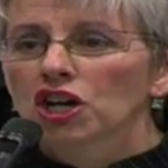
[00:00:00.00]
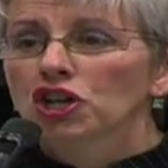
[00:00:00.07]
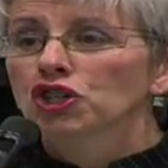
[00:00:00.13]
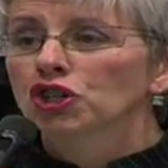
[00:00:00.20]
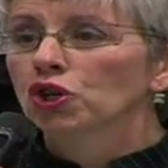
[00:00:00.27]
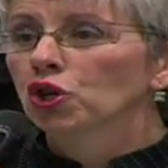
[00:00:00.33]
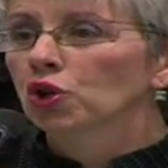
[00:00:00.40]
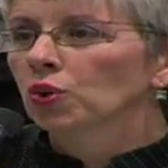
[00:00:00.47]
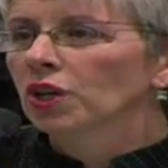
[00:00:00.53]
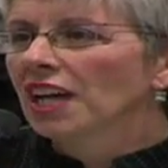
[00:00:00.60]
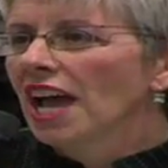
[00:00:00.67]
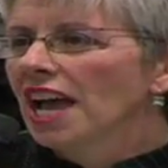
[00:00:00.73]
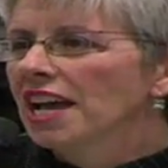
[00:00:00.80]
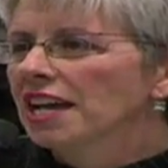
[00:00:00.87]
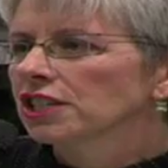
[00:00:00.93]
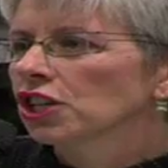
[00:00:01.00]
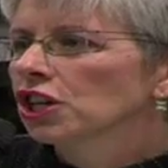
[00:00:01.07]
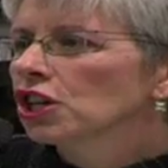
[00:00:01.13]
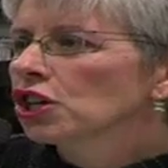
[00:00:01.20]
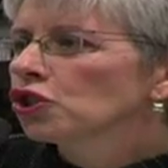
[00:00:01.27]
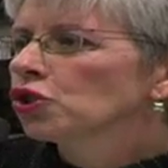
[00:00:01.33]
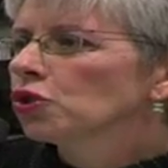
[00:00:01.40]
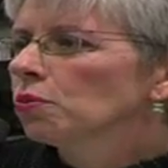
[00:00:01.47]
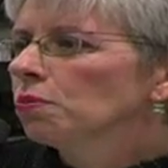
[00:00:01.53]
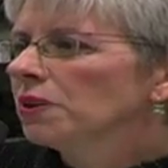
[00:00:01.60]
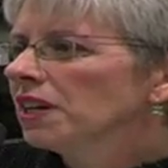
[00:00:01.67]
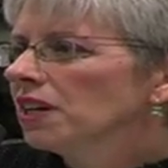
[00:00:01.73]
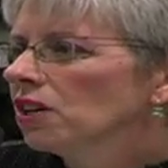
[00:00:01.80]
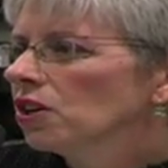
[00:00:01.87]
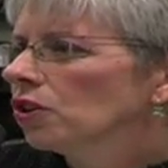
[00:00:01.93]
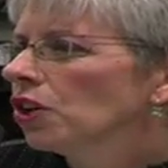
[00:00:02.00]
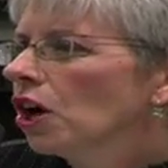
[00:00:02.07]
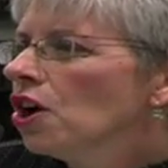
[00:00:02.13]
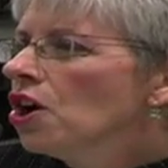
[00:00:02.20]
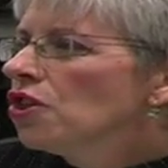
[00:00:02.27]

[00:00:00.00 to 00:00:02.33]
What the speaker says: to create, to build